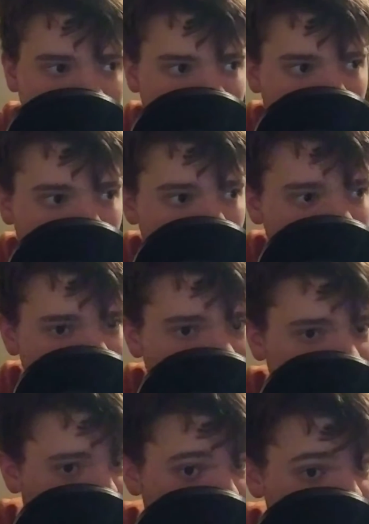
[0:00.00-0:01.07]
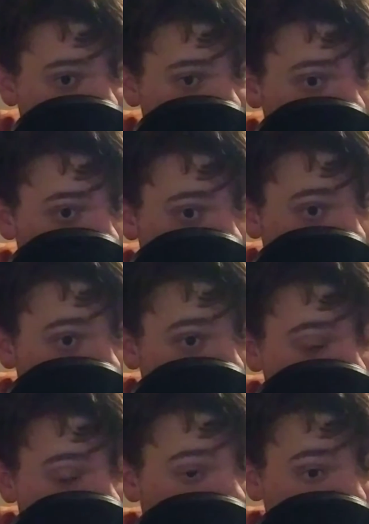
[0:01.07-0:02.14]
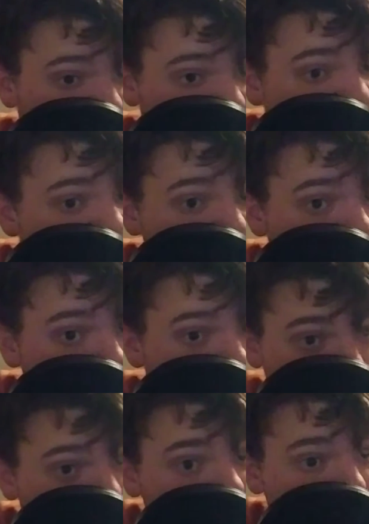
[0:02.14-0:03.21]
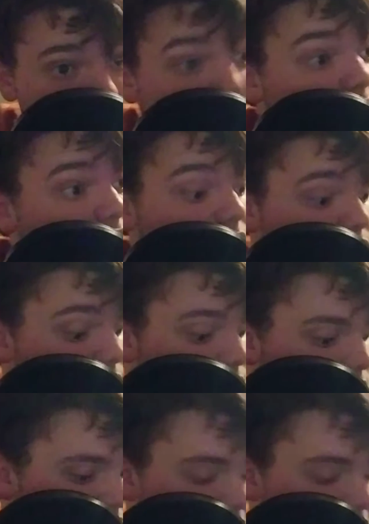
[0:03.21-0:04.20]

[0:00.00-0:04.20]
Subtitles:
those three Dragon Ball Z Broly movies. He